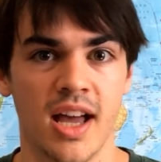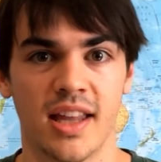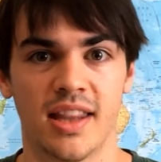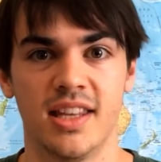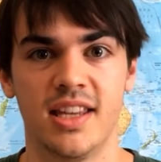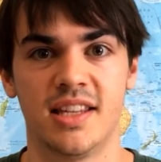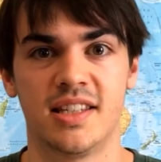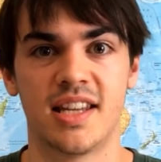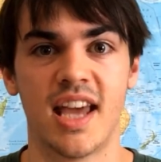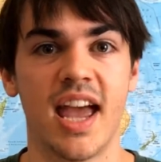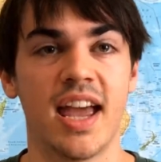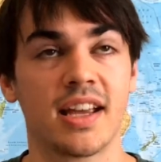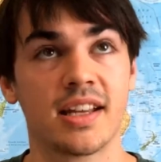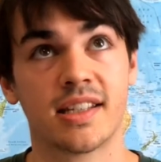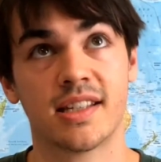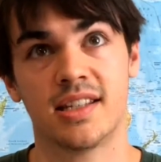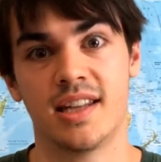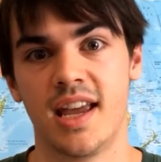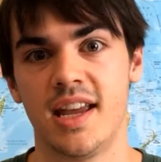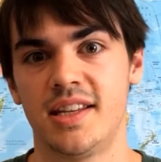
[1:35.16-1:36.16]
The
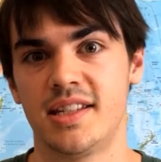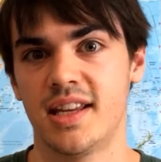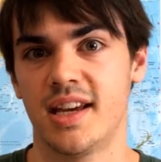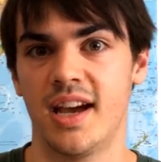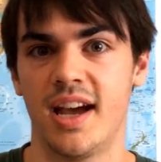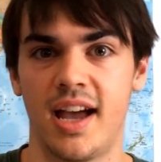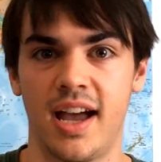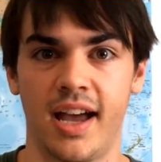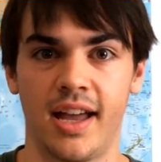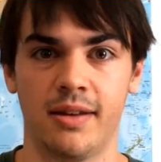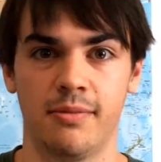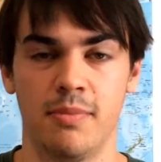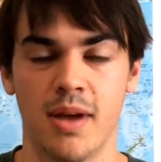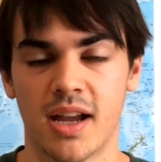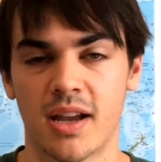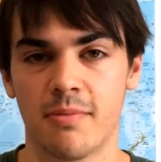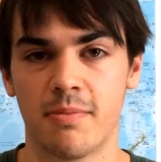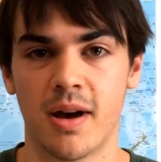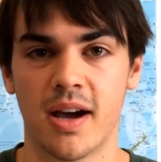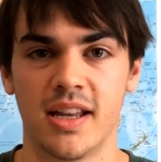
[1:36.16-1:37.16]
text data and
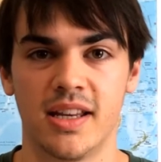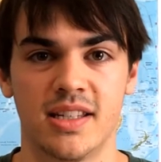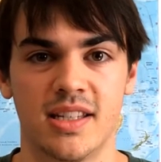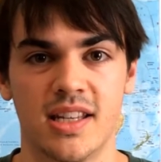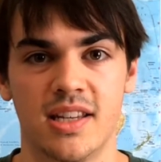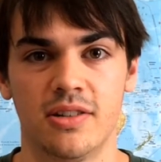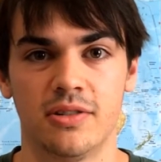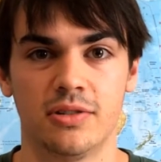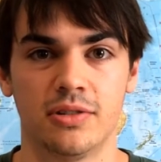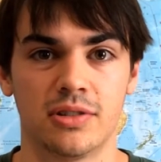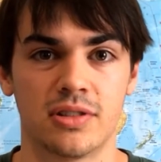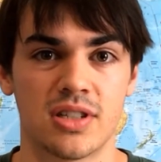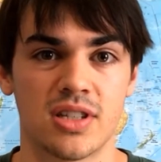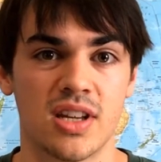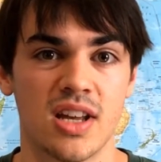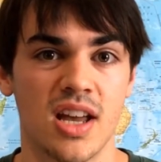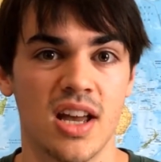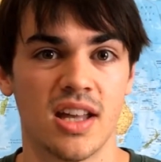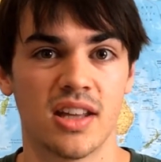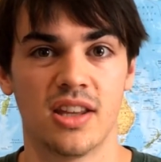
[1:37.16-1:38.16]
megabyte deals
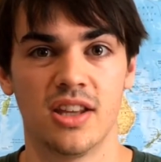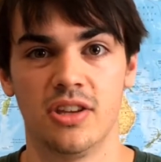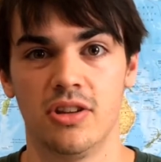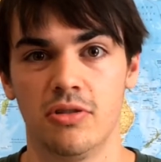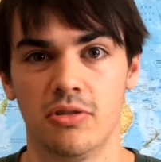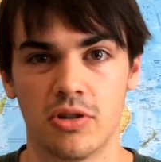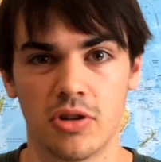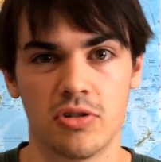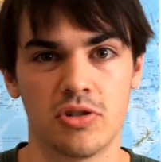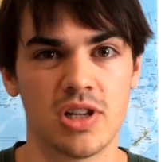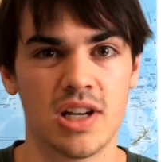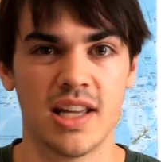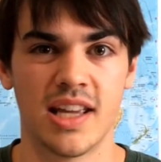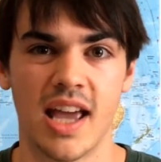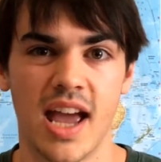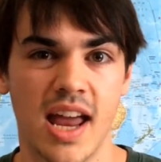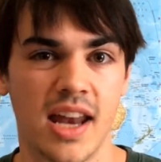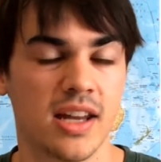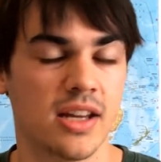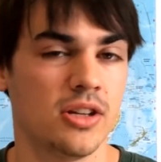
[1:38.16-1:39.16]
that you usually
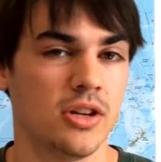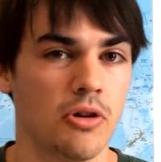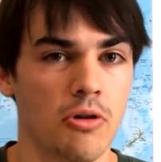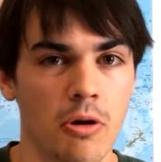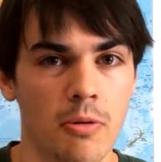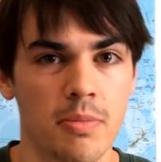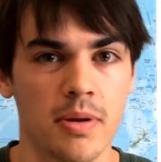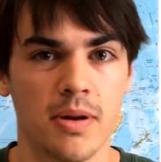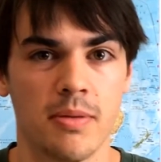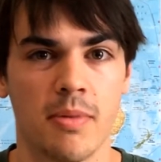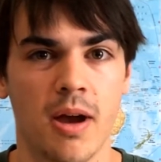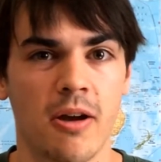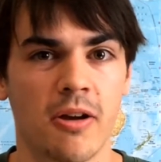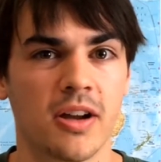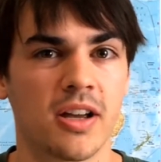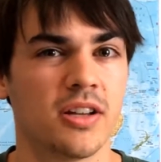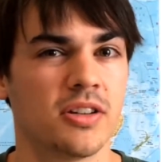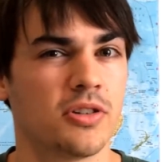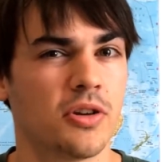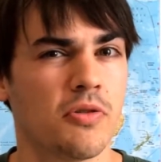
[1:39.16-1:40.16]
get in Europe and
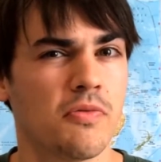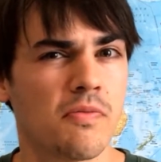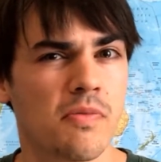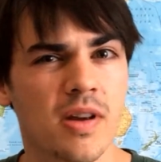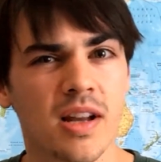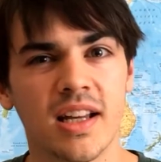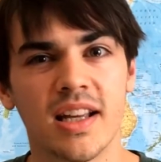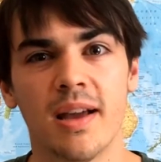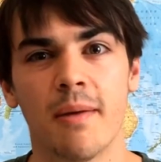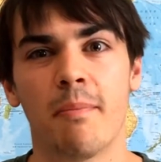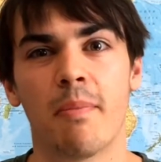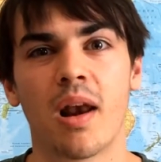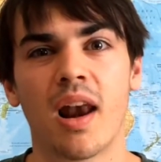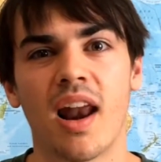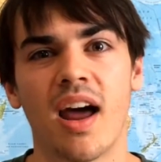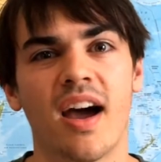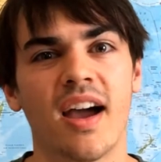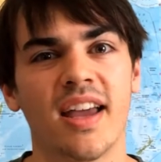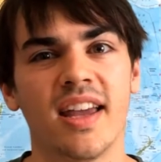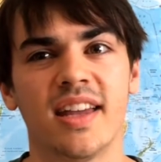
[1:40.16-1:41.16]
America don't really
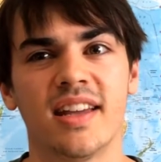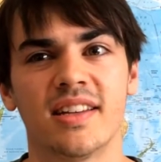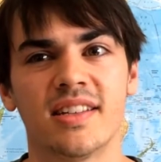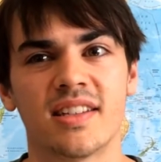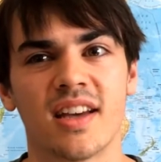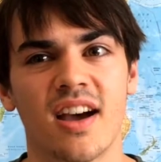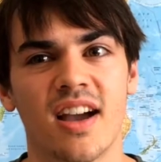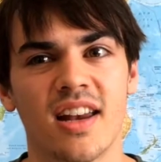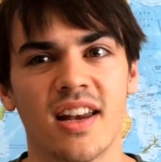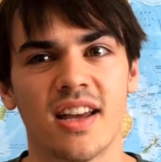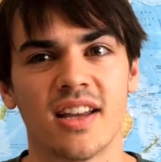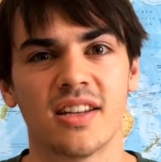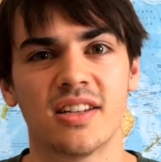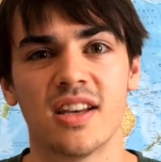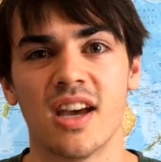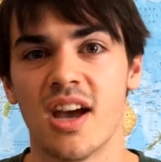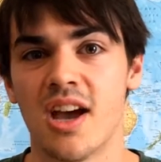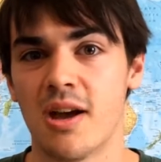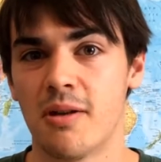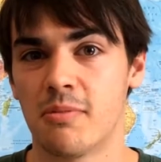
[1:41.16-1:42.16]
apply in Thailand,
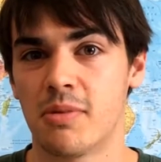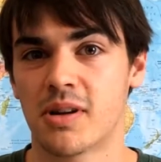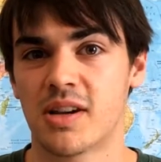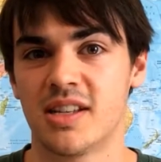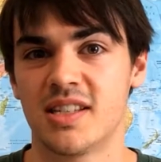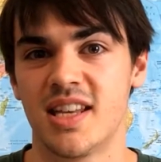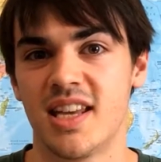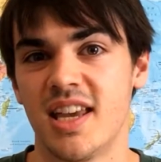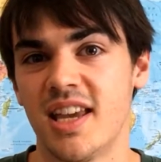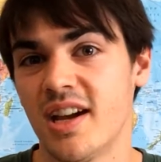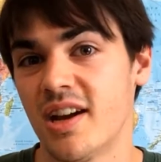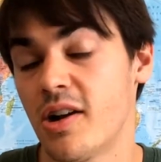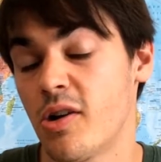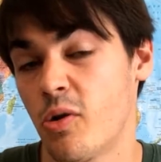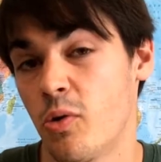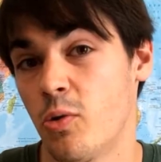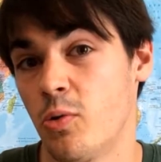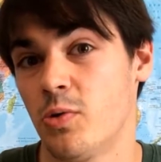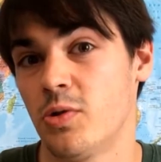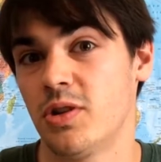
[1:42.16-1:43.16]
because here
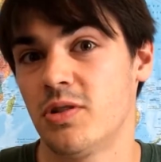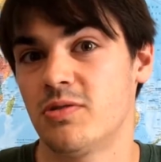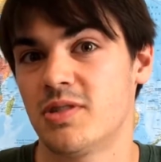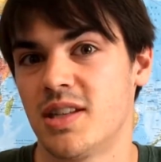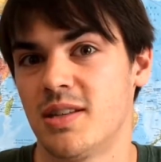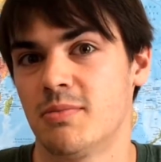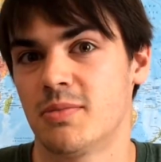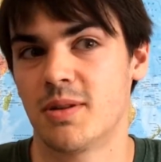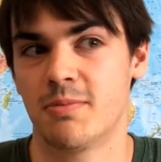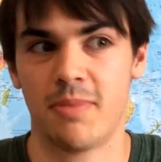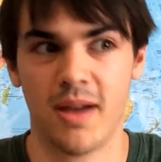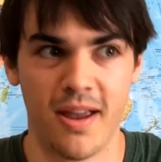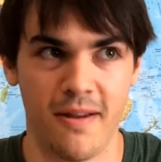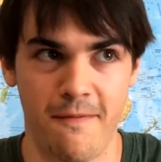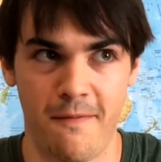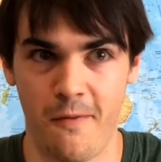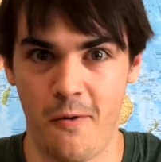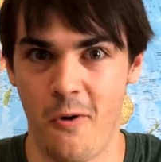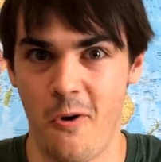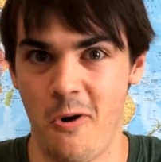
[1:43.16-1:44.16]
all you seem to pay
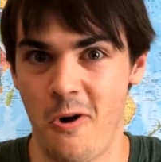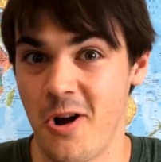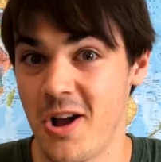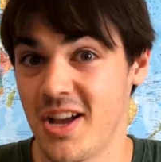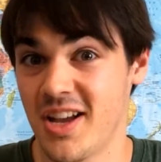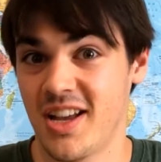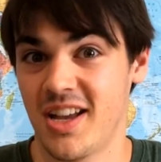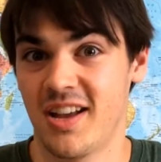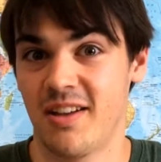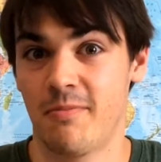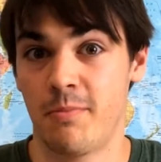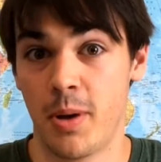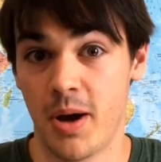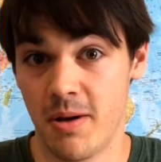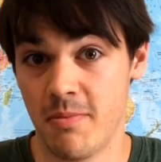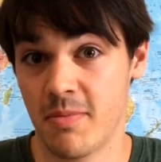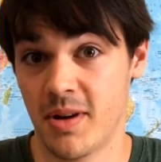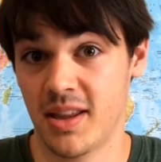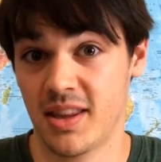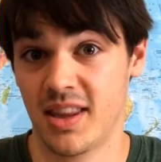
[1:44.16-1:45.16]
for per
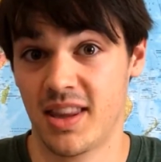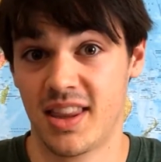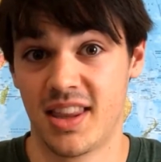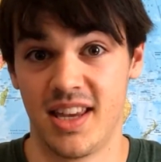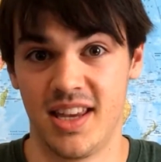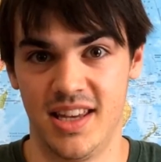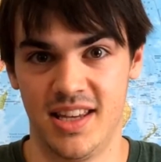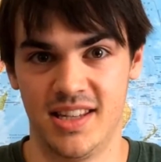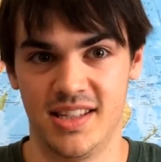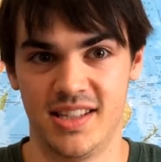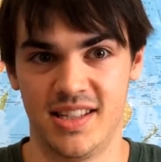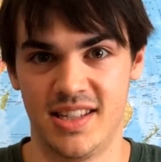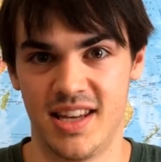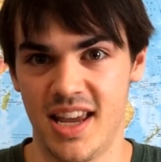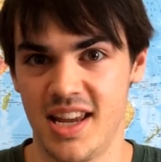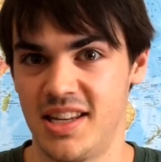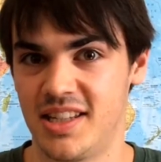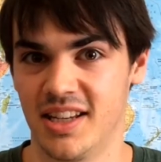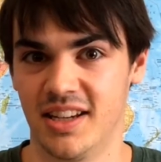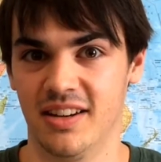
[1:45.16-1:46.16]
month is
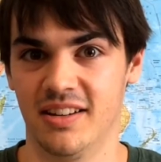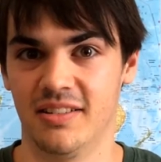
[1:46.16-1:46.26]
data.